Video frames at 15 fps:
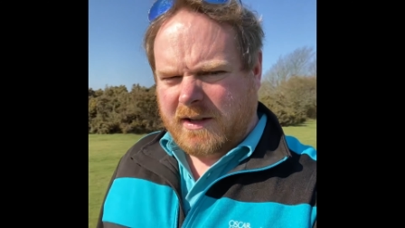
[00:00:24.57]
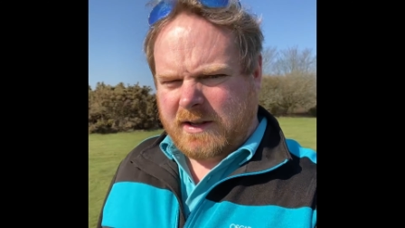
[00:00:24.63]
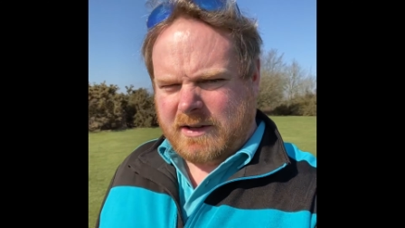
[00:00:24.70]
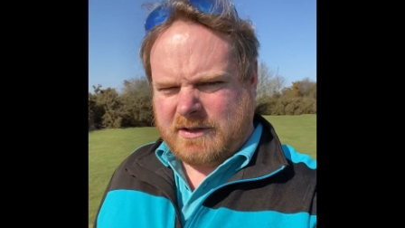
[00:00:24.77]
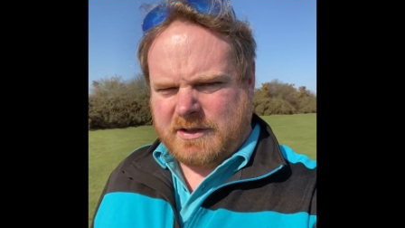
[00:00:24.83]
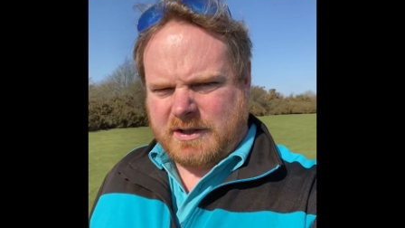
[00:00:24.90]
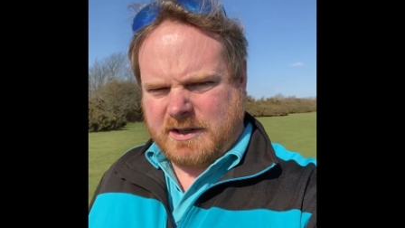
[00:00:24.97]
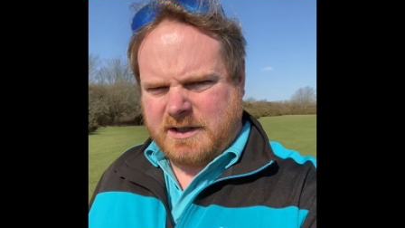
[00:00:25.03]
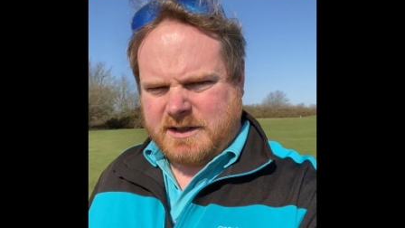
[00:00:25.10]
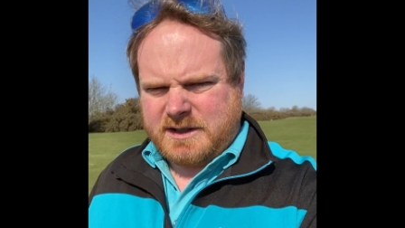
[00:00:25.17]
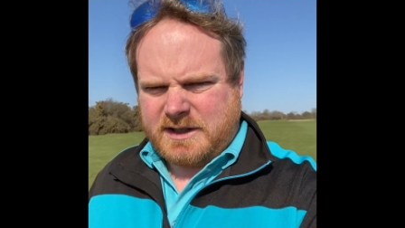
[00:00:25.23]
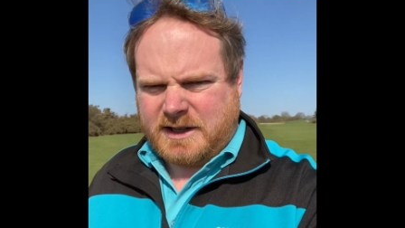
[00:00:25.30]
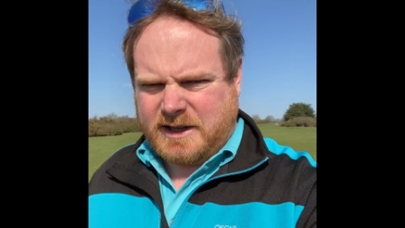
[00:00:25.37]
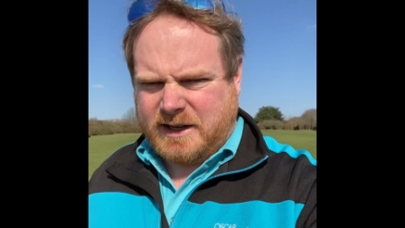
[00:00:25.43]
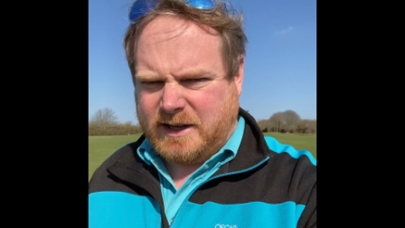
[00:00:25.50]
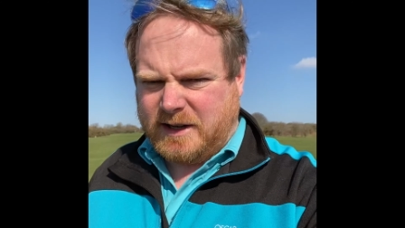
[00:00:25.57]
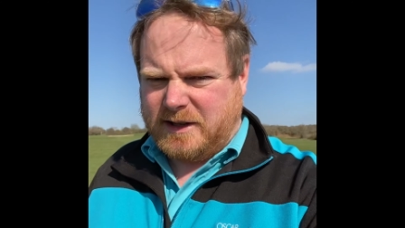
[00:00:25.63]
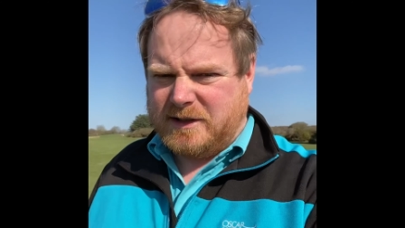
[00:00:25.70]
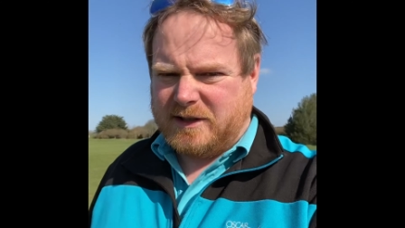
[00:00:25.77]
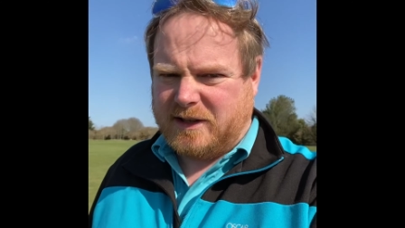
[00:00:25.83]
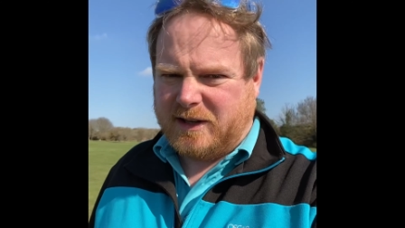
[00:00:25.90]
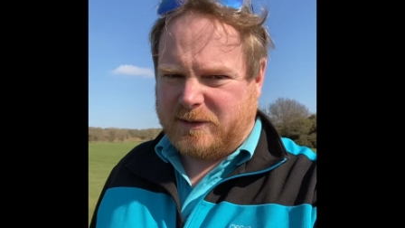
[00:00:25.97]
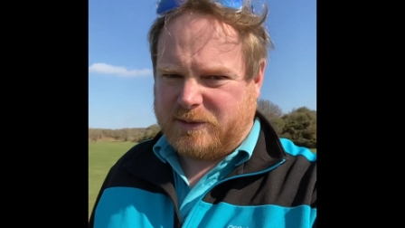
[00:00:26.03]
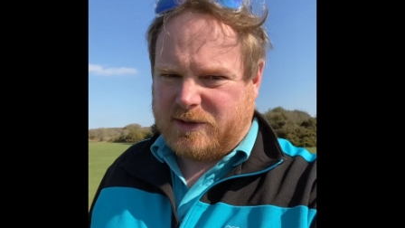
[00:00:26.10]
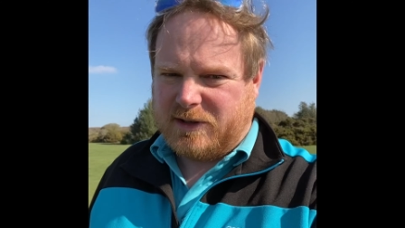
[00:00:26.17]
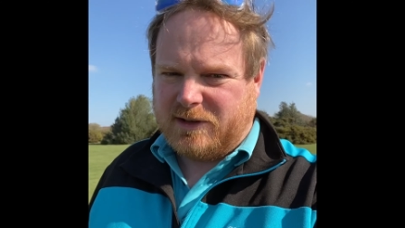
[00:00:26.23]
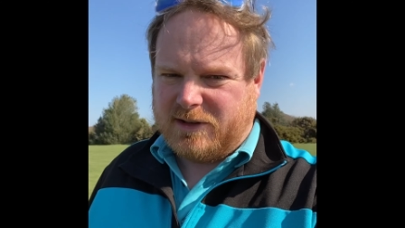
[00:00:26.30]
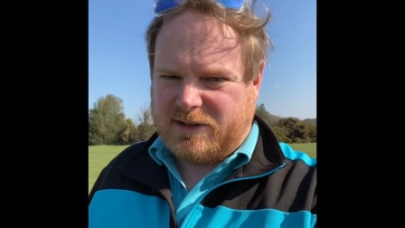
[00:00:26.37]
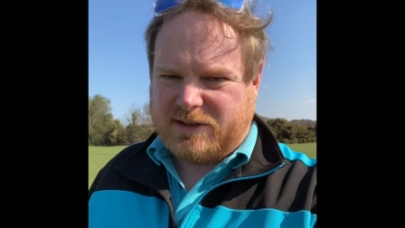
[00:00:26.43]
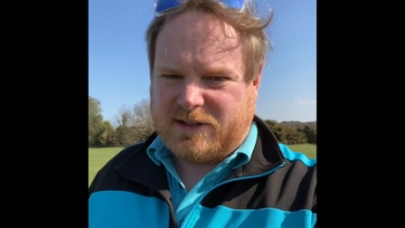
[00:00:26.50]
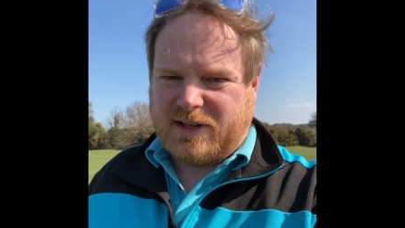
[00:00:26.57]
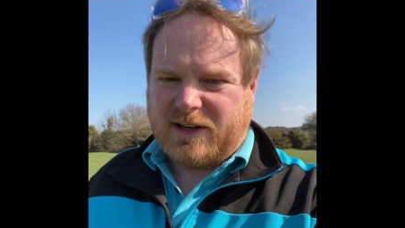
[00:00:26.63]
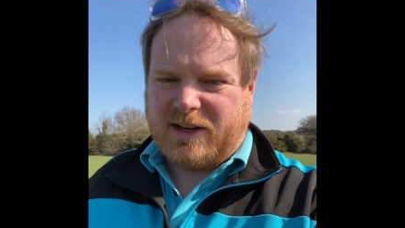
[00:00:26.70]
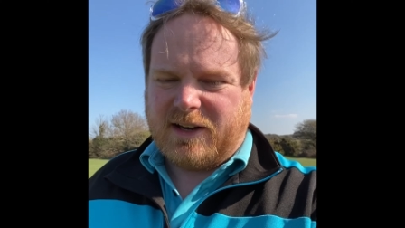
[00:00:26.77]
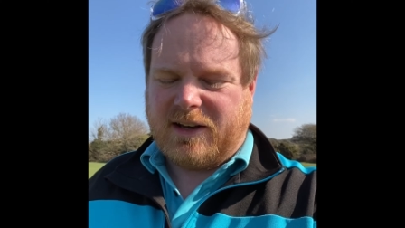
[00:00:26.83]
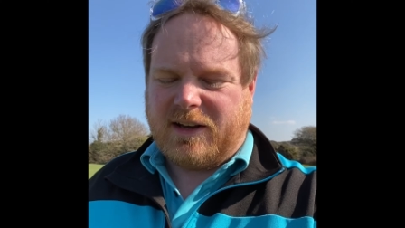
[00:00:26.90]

As you can see, it's an absolutely stunning